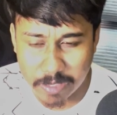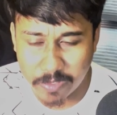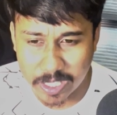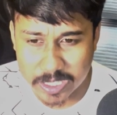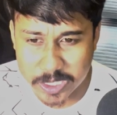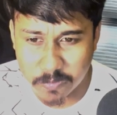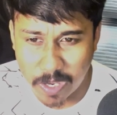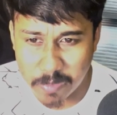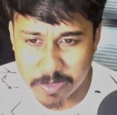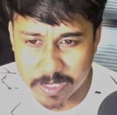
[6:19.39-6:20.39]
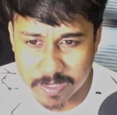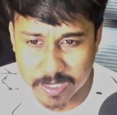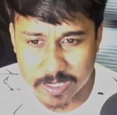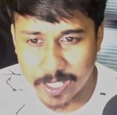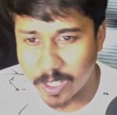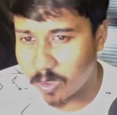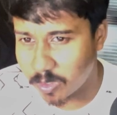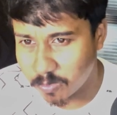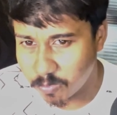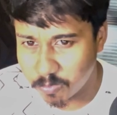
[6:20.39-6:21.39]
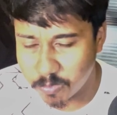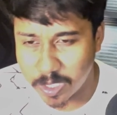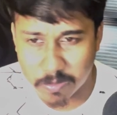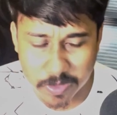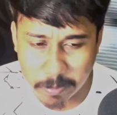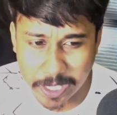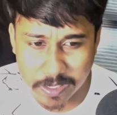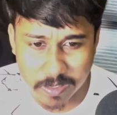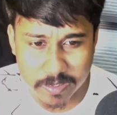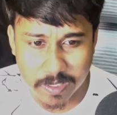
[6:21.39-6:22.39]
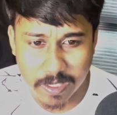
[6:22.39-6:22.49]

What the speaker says: Even g5, g6 later on we have some ideas.